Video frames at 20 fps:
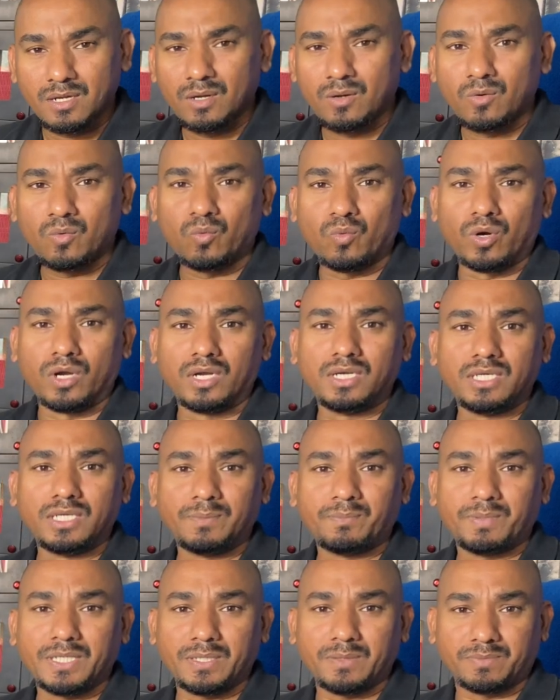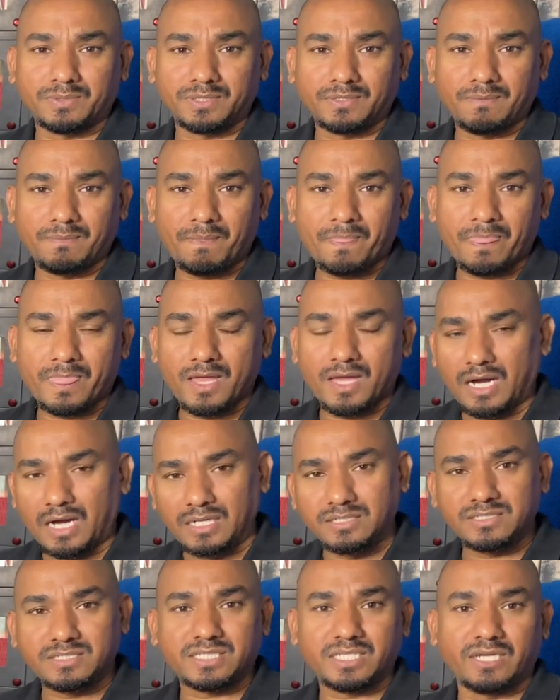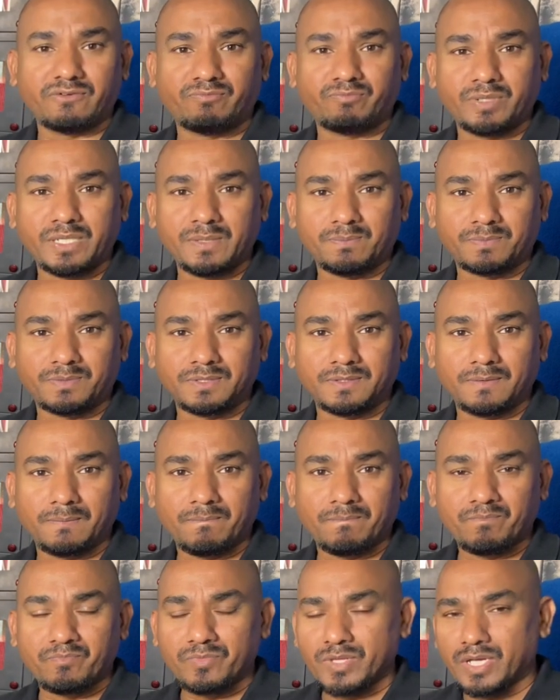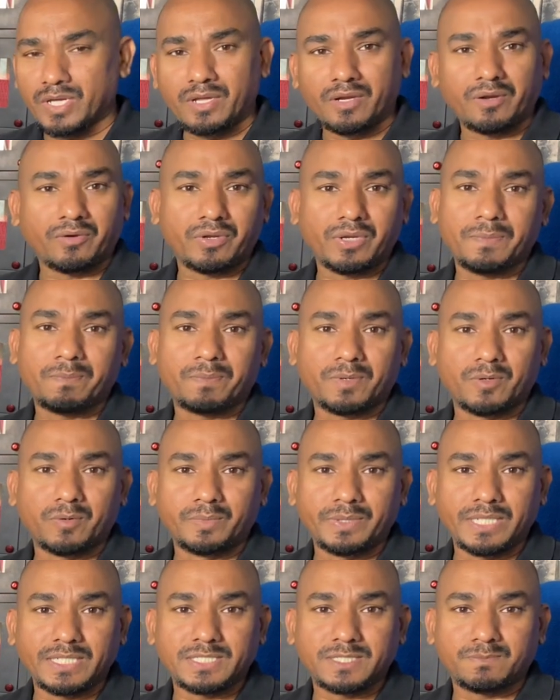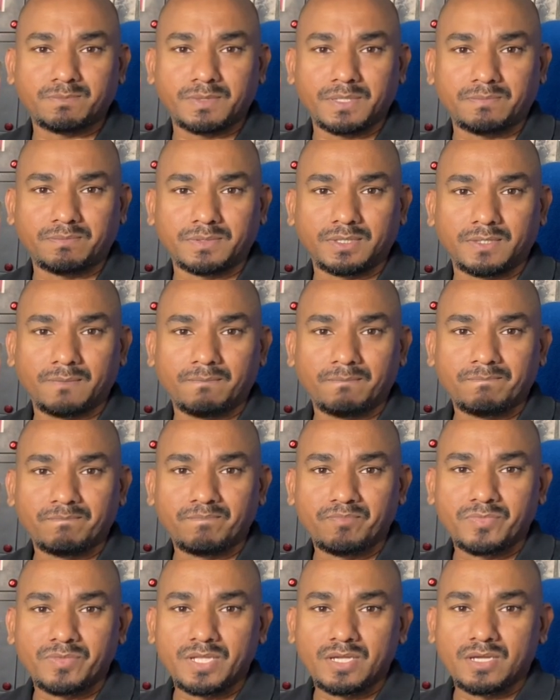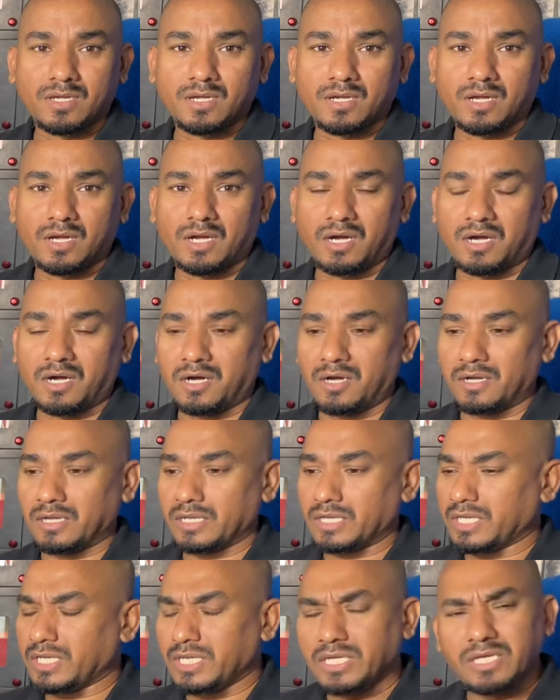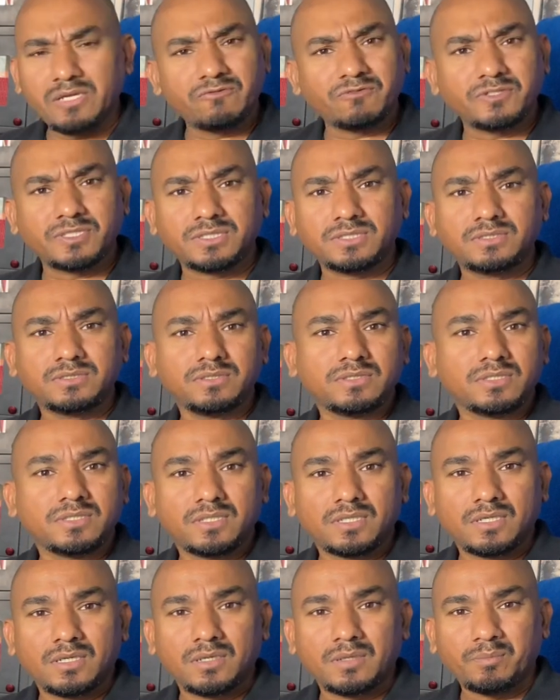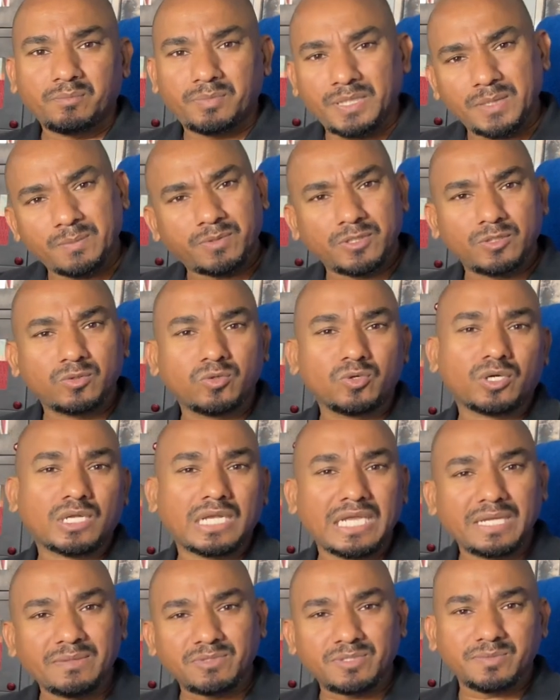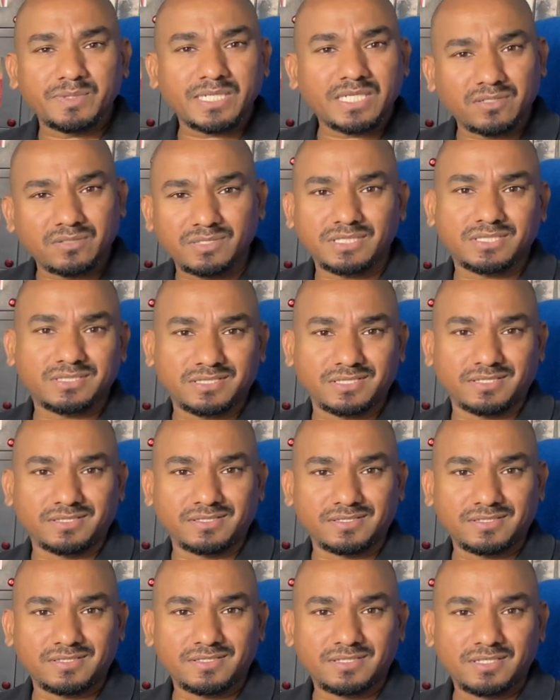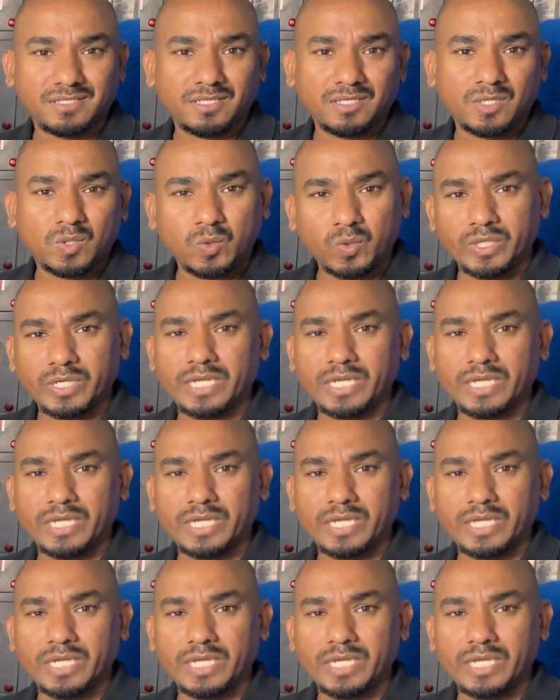Worldly people, unsaved people, reprobates people, even people who claim to be Christians would